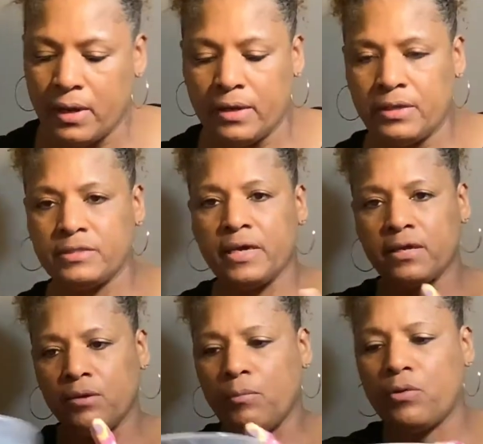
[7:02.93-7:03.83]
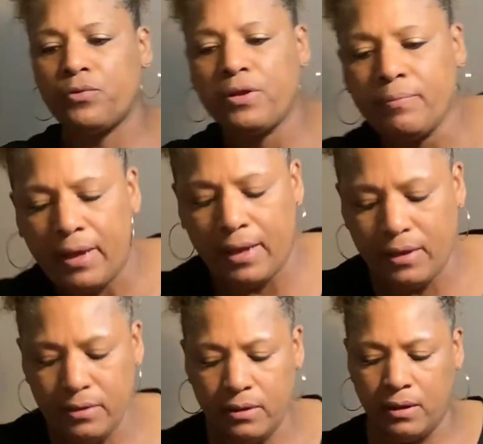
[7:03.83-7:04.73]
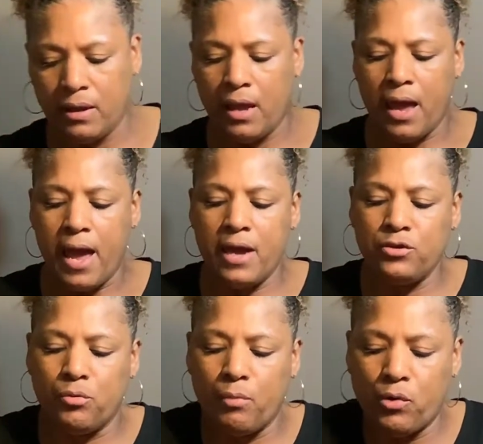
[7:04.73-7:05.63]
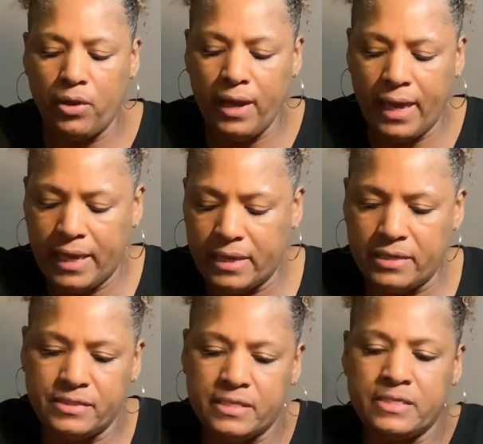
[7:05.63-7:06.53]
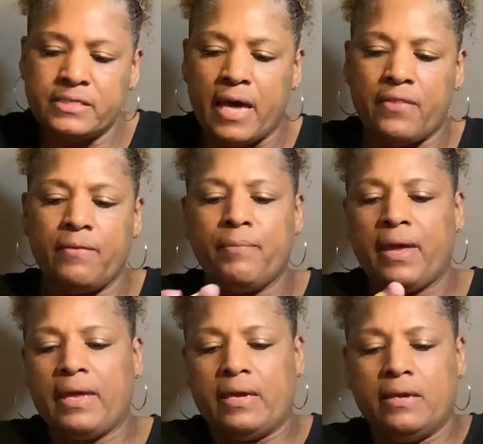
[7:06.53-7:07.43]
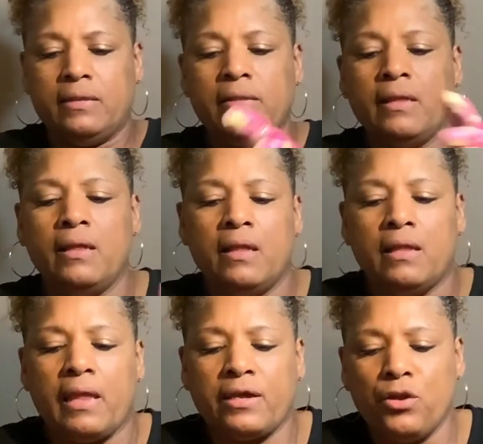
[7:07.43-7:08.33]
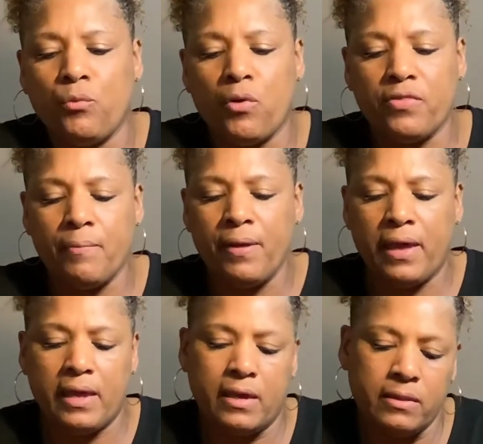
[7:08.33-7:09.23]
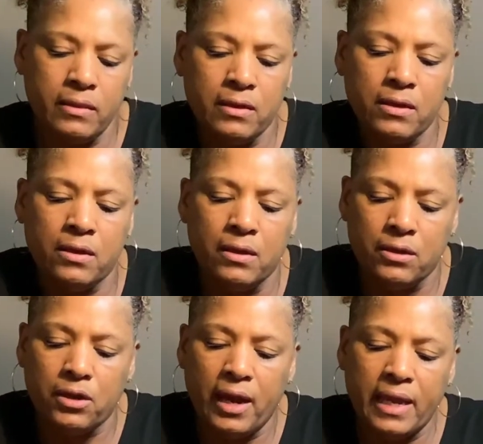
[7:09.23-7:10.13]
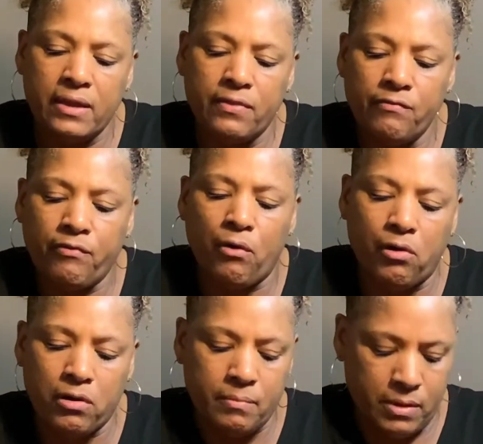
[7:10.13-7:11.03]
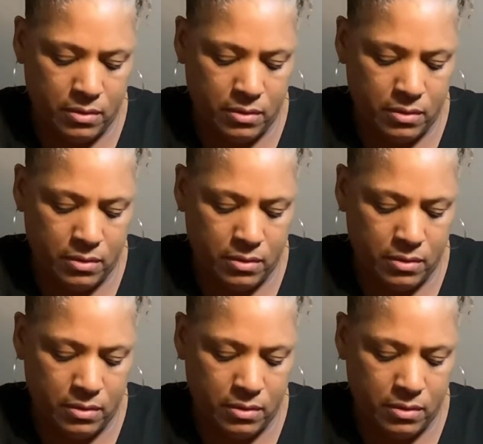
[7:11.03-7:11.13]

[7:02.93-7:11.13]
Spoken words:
You take your molding pan and you mold your hands inside the pan like you want your hand to form.